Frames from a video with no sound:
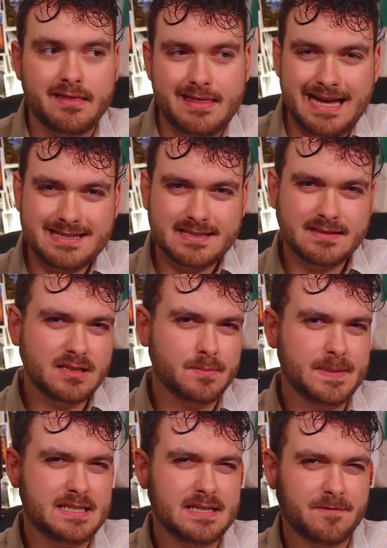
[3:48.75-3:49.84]
That's a little
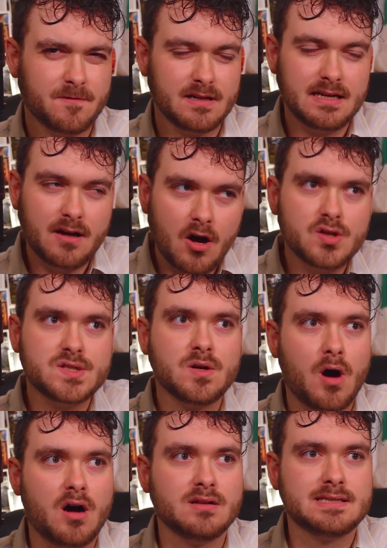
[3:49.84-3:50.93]
bit different. It also
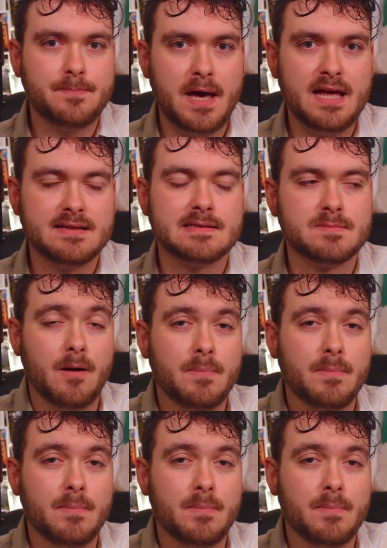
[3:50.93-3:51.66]
all depends,